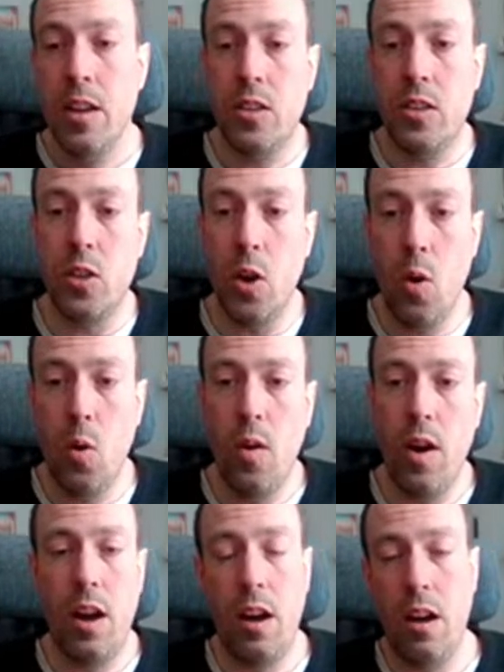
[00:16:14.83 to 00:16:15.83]

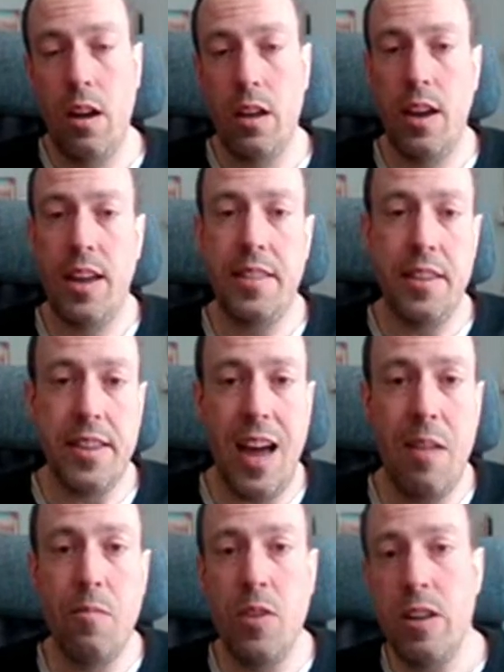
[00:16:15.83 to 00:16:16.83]
So at the
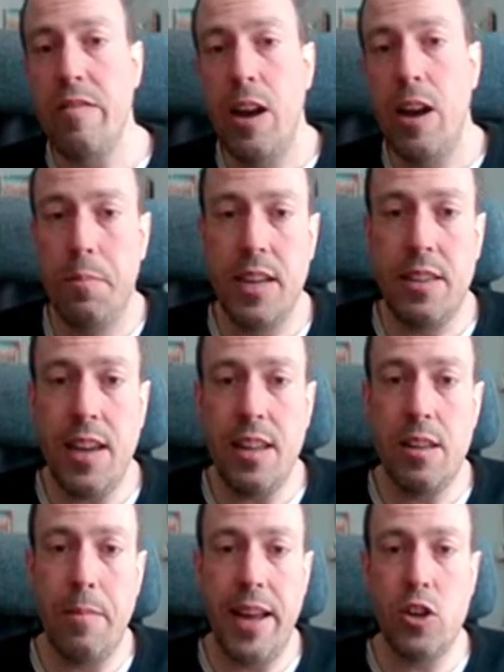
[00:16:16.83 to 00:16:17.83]
time, we developed a
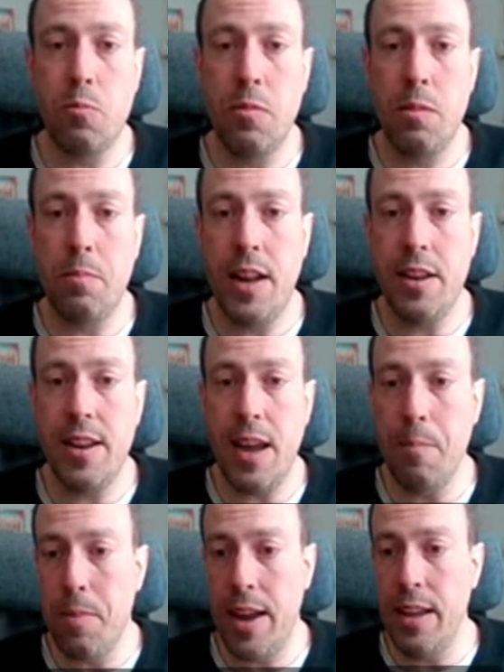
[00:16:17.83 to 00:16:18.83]
data management plan
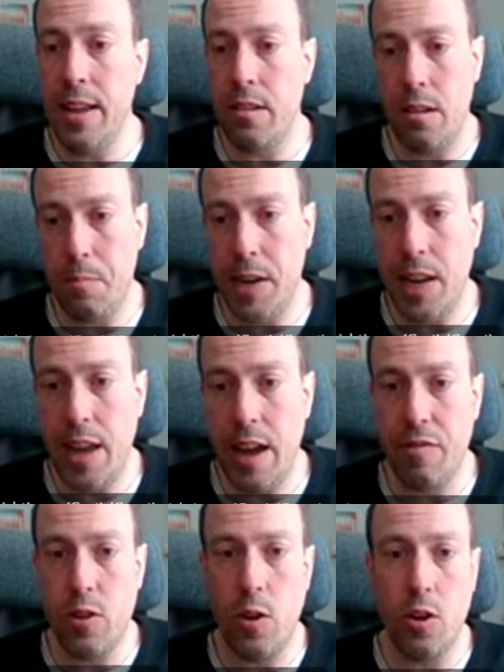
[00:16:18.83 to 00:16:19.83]
template, a
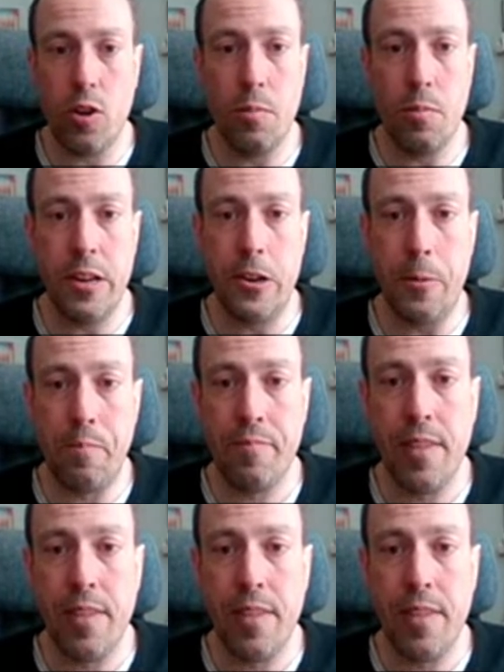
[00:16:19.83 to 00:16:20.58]
PDF document.